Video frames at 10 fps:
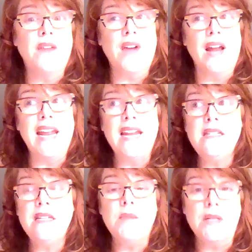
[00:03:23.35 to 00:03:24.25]
I've got
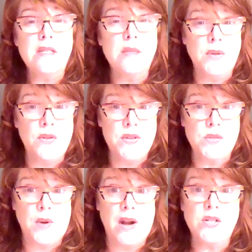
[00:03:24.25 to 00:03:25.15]
18 months to build
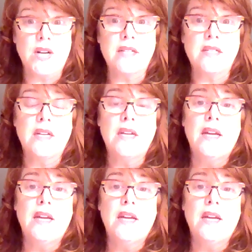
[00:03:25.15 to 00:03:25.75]
this project.